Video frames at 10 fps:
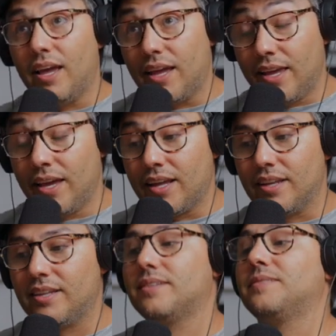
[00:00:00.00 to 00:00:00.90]

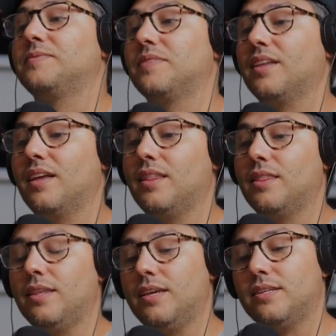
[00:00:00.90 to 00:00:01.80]
again
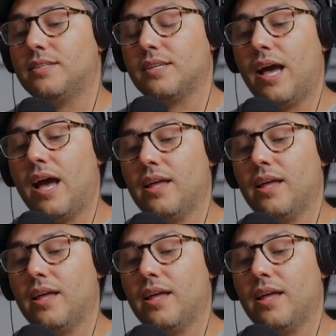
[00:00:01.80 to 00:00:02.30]
these